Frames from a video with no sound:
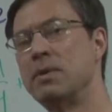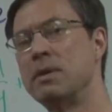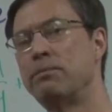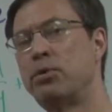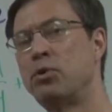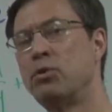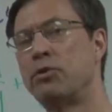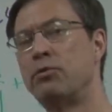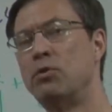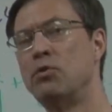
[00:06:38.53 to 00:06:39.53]
being
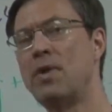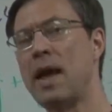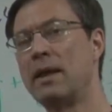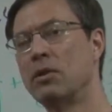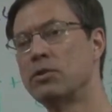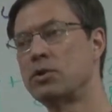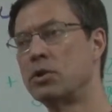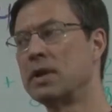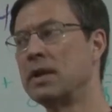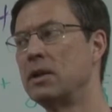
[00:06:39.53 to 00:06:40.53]
pulled through that little
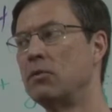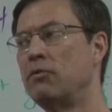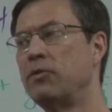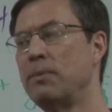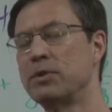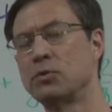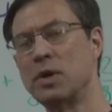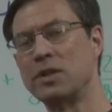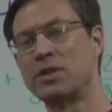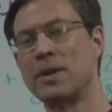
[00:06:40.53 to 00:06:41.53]
circuit, it'll flip a
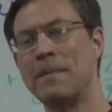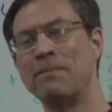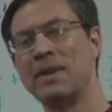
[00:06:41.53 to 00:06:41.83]
switch